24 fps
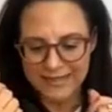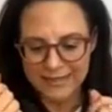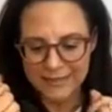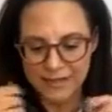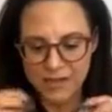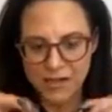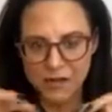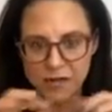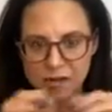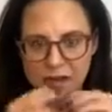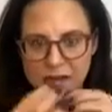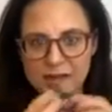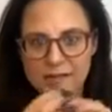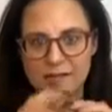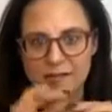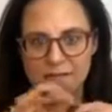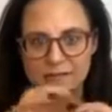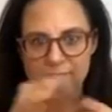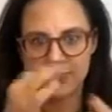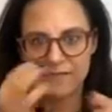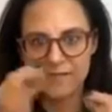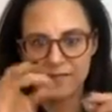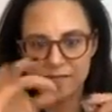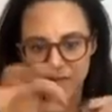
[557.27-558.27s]
you
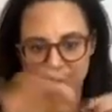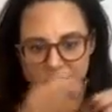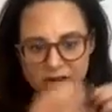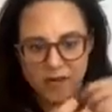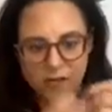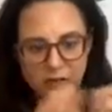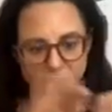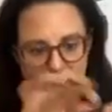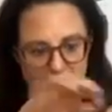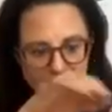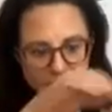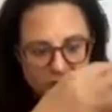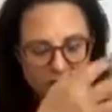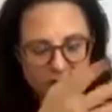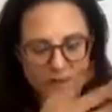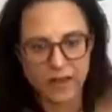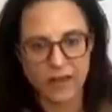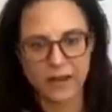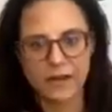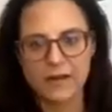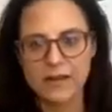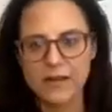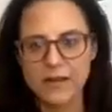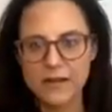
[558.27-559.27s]
can weave
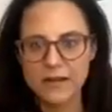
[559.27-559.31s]
in.